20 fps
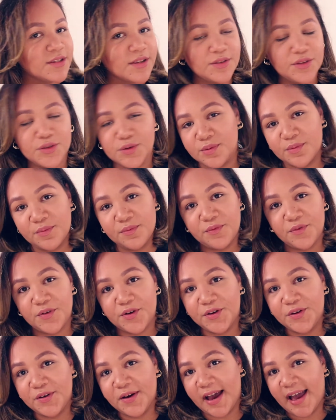to do them for
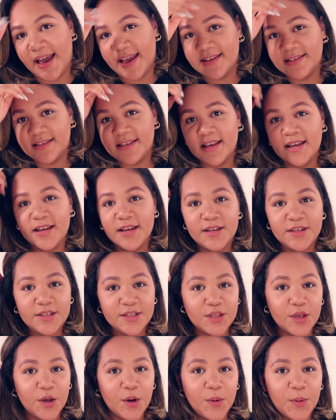you guys.
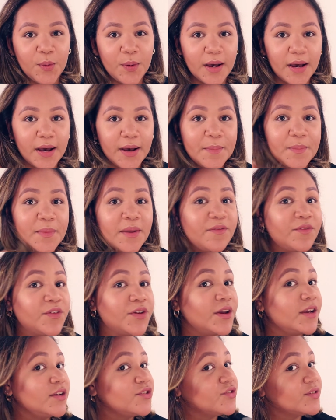So if you're
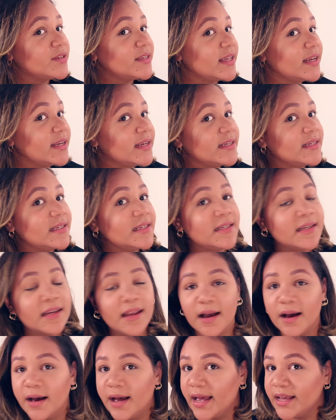interested in
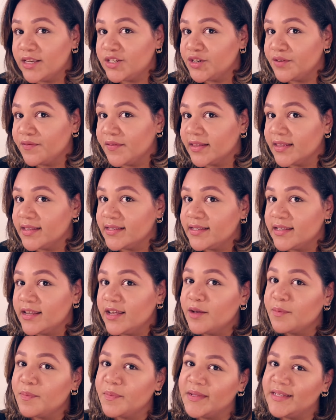achieving this
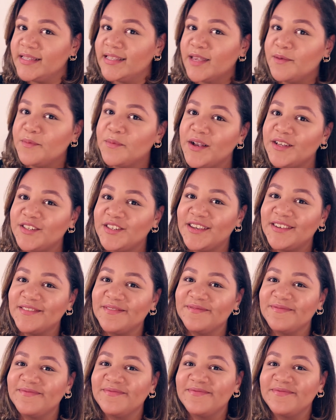look, please keep watching.